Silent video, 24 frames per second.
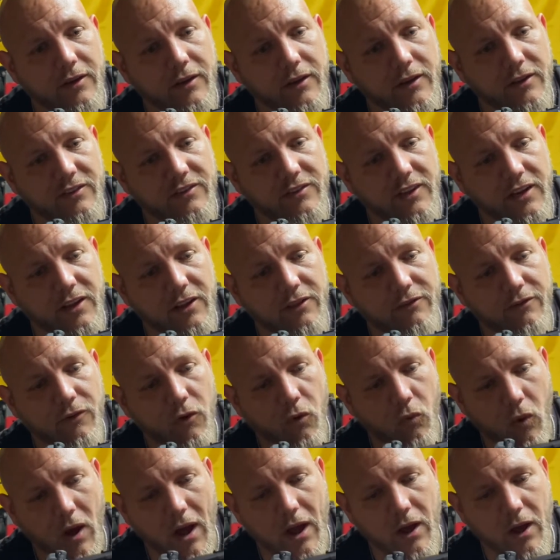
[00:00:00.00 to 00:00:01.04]
Zenith for a
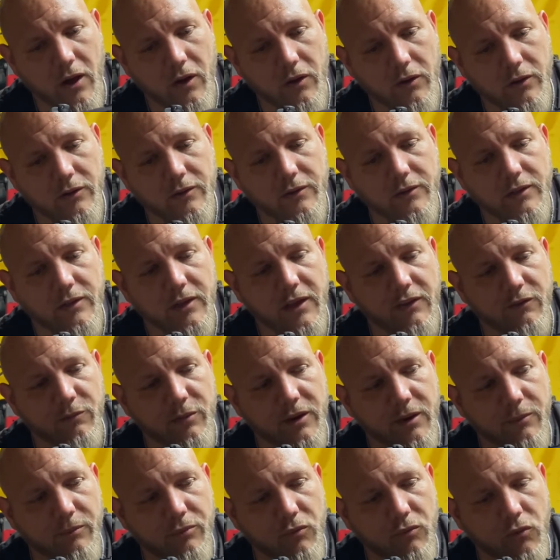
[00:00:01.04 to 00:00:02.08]
while. They've
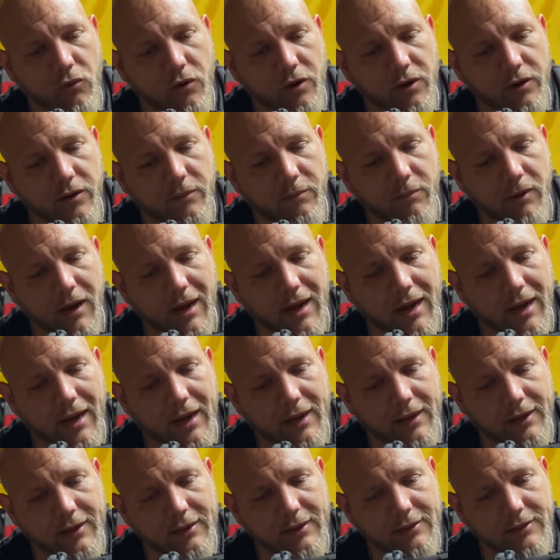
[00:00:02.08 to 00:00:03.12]
been imported
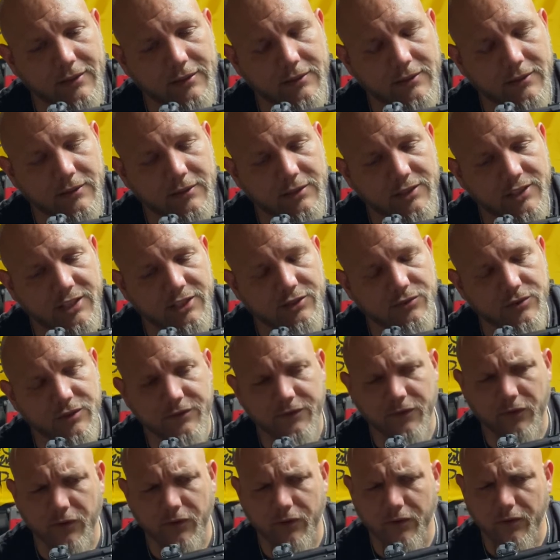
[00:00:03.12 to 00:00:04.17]
by Century
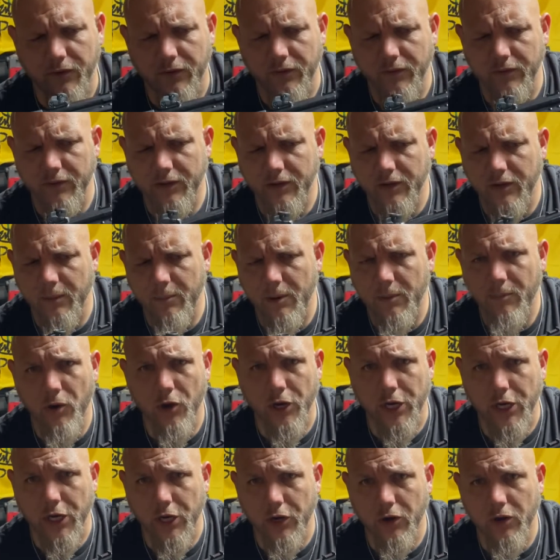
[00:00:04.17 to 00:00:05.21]
for coming up
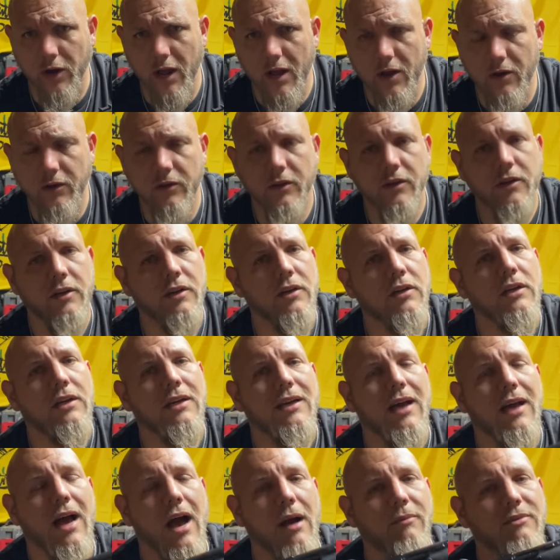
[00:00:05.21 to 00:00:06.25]
on a year now.
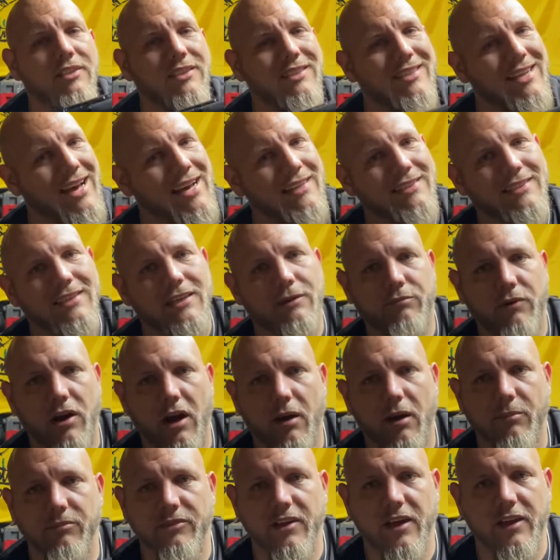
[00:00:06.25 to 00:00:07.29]
I'm just not seeing
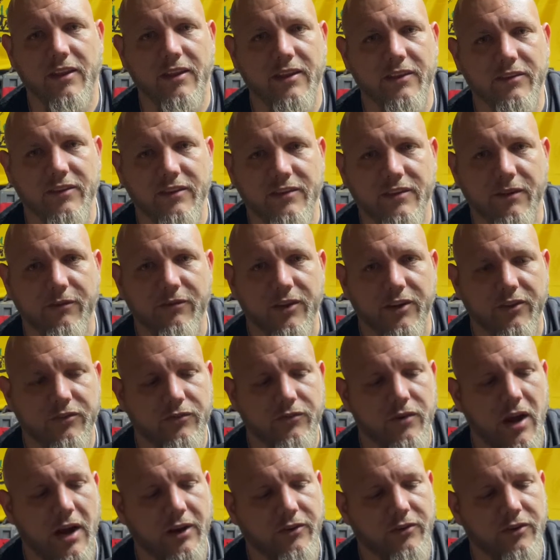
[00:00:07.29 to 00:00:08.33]
problems out of these except for the
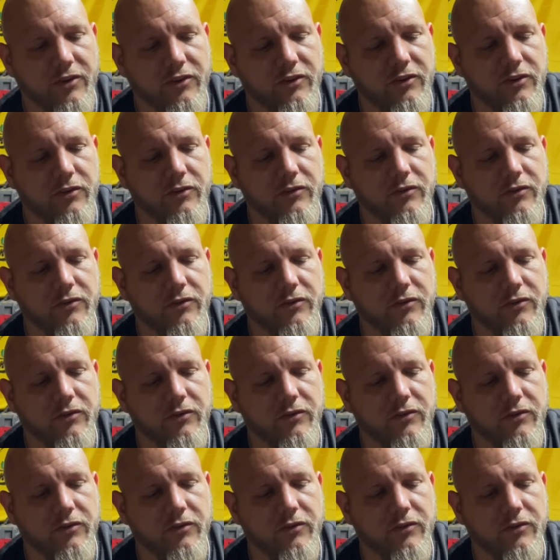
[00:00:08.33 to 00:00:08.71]
extractor issue.